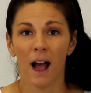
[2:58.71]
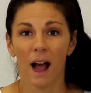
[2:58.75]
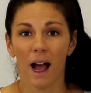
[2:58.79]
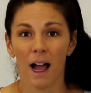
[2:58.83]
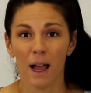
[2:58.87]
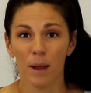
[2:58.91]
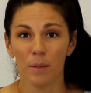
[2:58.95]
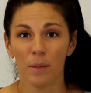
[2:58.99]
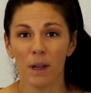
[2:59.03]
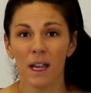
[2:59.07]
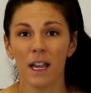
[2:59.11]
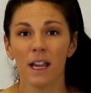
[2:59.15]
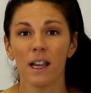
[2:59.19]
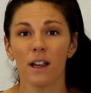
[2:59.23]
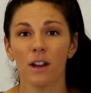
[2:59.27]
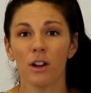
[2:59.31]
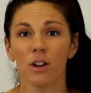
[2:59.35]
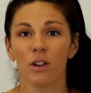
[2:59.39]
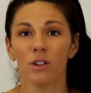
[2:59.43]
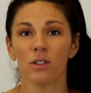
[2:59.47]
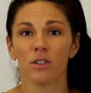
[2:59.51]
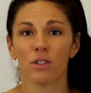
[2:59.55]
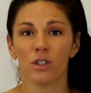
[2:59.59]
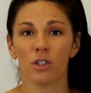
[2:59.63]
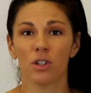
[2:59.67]
I'm
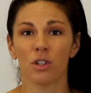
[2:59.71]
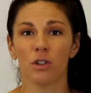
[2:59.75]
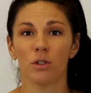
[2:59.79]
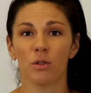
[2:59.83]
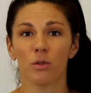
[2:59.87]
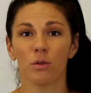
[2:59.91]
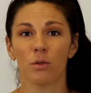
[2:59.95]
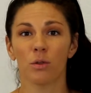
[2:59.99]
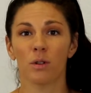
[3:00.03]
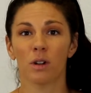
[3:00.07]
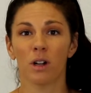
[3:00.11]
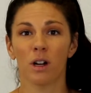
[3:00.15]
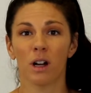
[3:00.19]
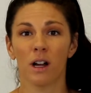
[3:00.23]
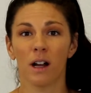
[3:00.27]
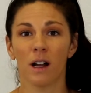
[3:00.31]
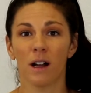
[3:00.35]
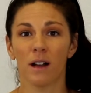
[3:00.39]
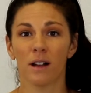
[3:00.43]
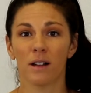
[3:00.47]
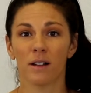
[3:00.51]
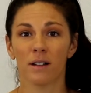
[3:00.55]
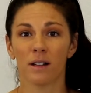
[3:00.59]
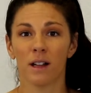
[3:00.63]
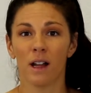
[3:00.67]
here to
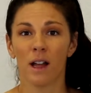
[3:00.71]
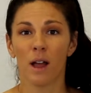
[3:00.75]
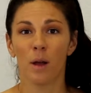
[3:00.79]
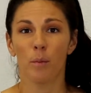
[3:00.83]
uh,